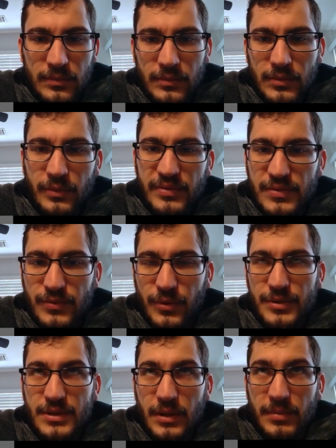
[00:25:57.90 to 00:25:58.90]
So if it's 4
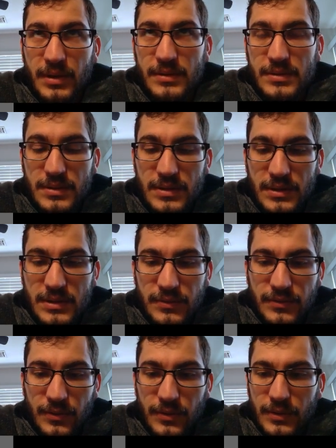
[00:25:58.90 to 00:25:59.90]
subnets,
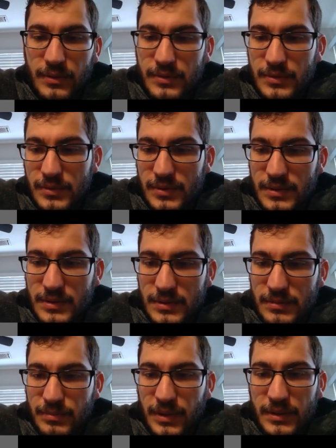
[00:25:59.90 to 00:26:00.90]
64. So
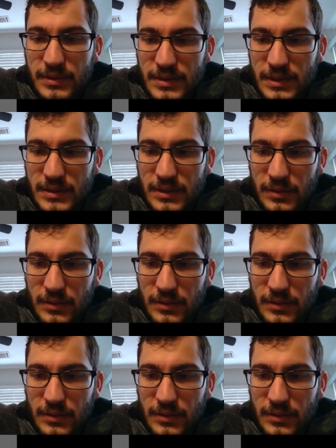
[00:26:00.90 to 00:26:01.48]
but 60.